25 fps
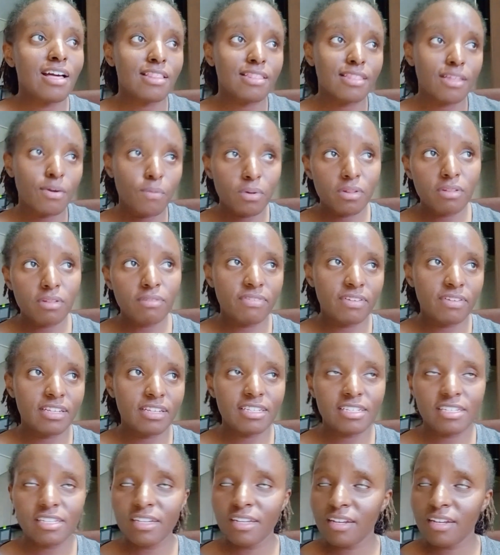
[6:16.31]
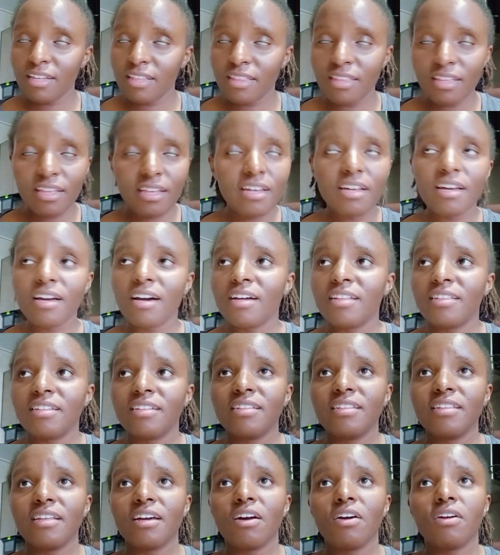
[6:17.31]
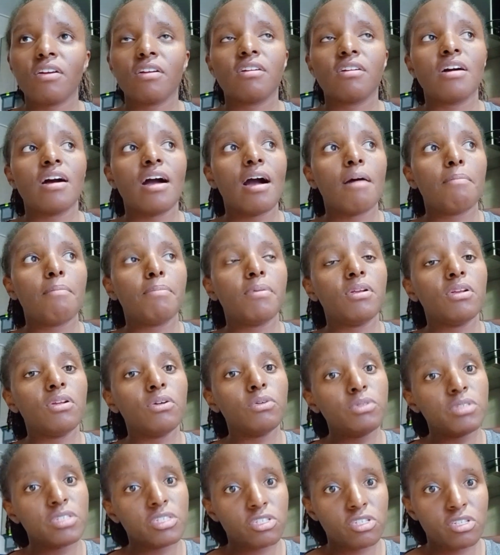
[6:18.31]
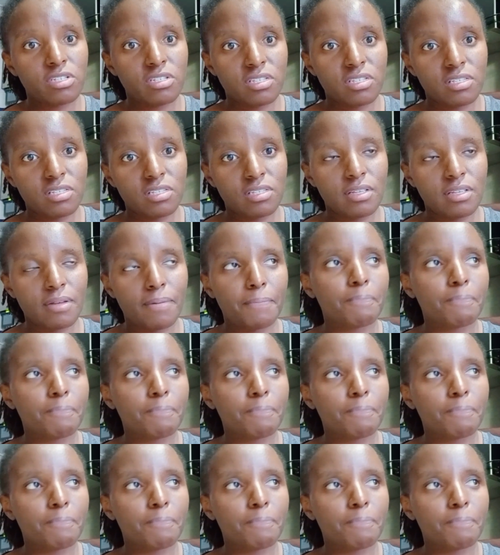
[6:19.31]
They will fill it in, I think, and then they're gonna upload it to the system.